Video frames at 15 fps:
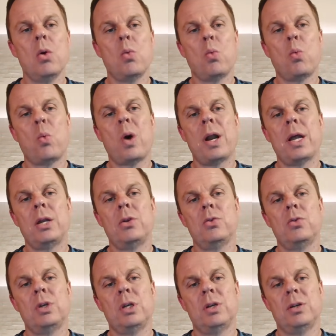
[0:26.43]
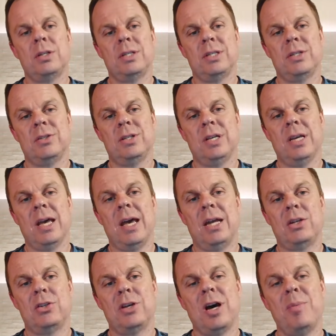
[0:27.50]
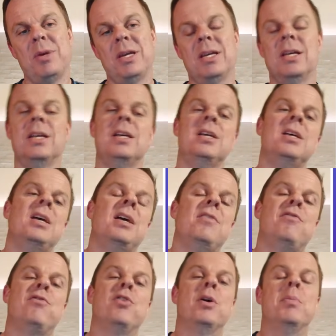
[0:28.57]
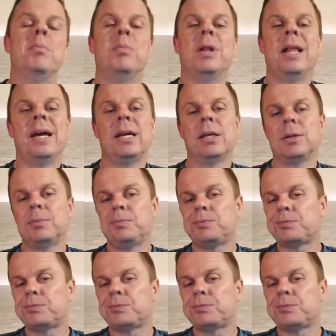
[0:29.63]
What I do here is to say add topic from blank.